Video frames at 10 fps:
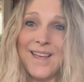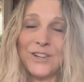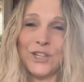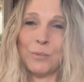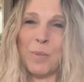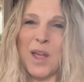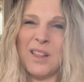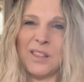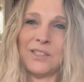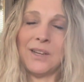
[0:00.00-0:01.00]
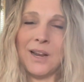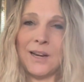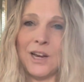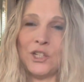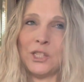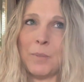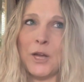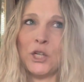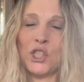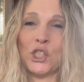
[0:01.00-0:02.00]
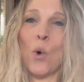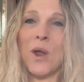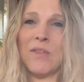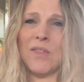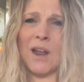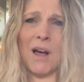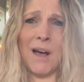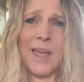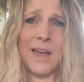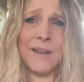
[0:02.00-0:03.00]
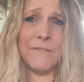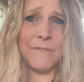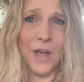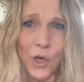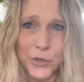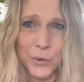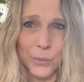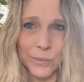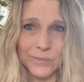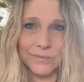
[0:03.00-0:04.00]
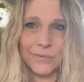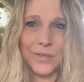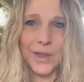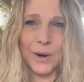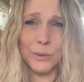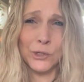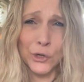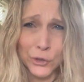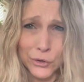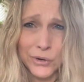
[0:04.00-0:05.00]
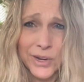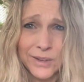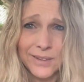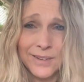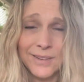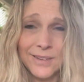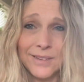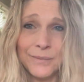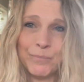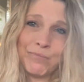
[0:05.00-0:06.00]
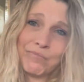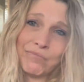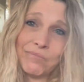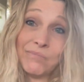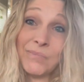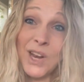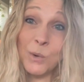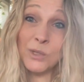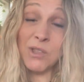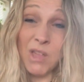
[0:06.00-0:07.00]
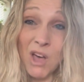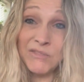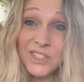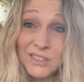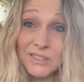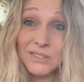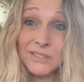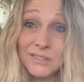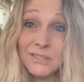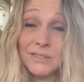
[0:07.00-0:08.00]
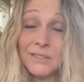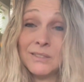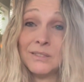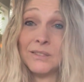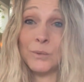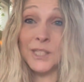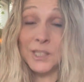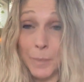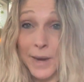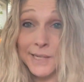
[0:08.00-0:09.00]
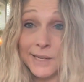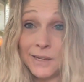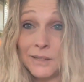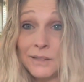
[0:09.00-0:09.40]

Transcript: Just by listening, just by showing that I had value, that I was heard, that I was loved, respected,